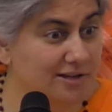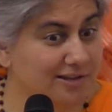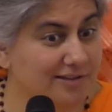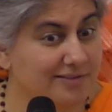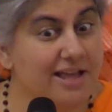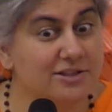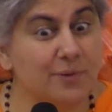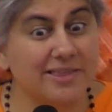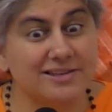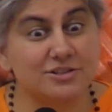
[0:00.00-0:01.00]
That's
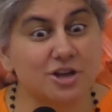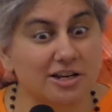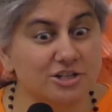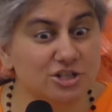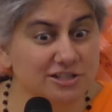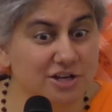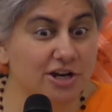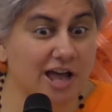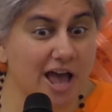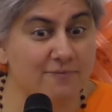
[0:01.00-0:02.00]
where this knowledge is going to
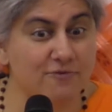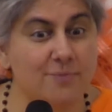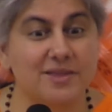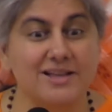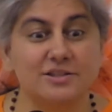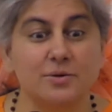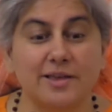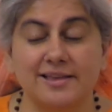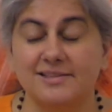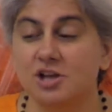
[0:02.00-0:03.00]
come from. That's the one
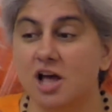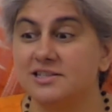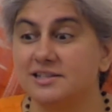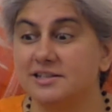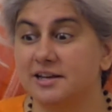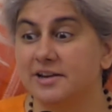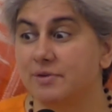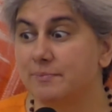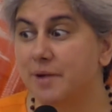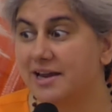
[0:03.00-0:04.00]
that's constantly
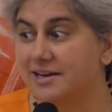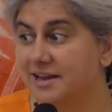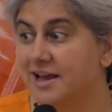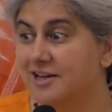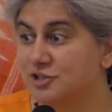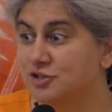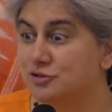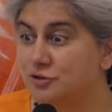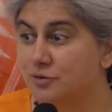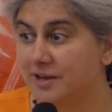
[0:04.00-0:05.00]
reminding us to
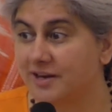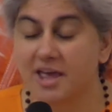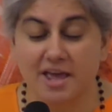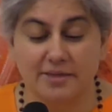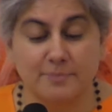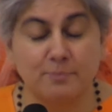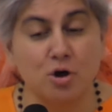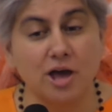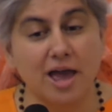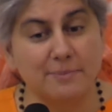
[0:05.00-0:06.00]
do it. The
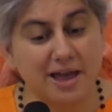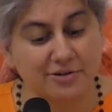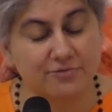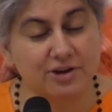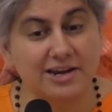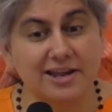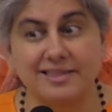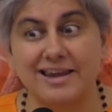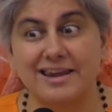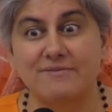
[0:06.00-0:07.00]
book I might read and
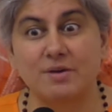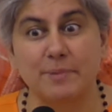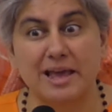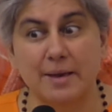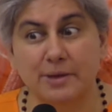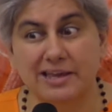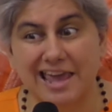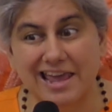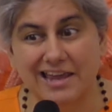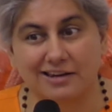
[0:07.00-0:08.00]
then never pick up
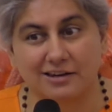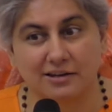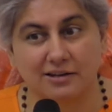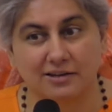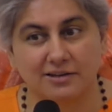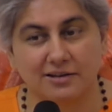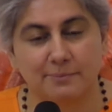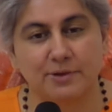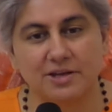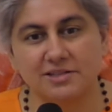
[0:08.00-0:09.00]
again.
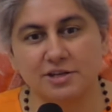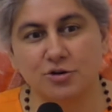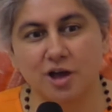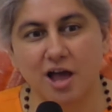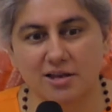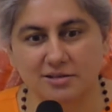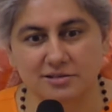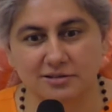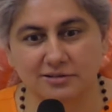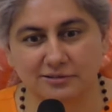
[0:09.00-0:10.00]
Person, you can't.
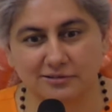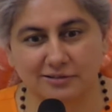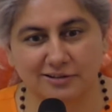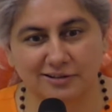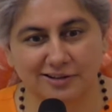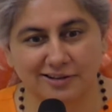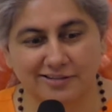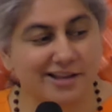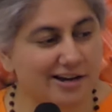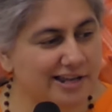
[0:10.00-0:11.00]

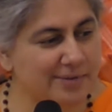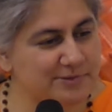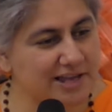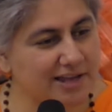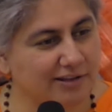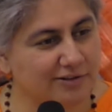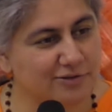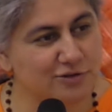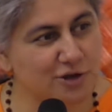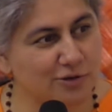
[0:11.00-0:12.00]
They'll keep saying,
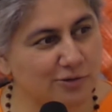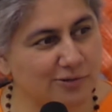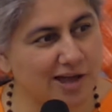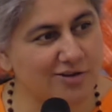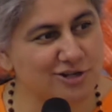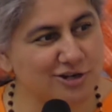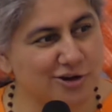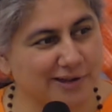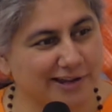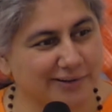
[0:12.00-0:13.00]
so, how's it going?